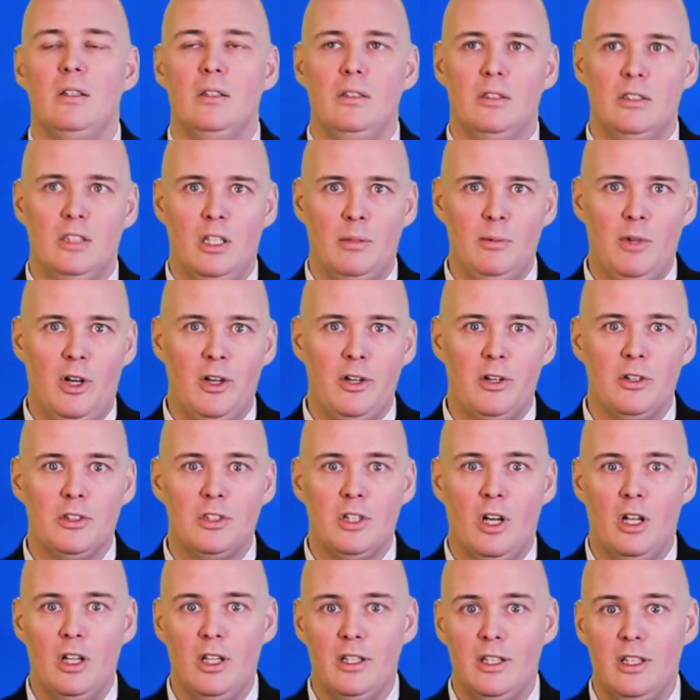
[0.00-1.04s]
Some lawyers
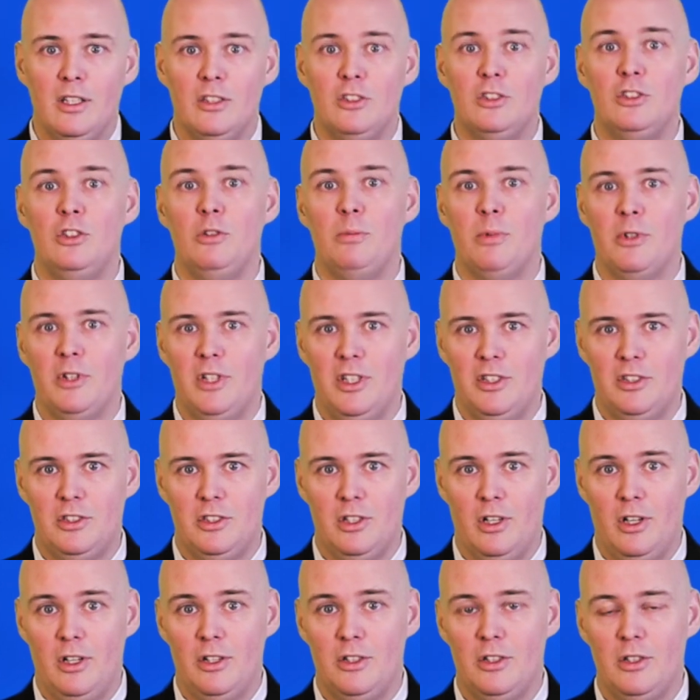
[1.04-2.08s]
call it the super
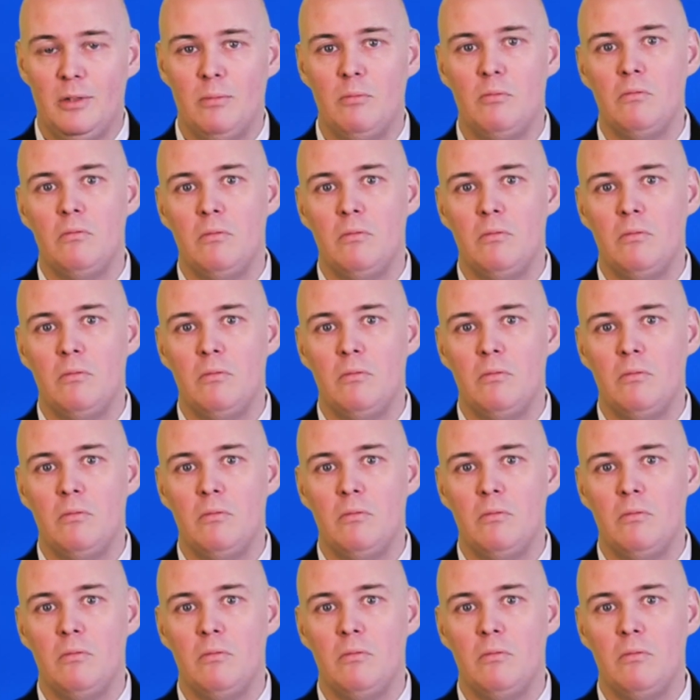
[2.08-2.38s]
discharge,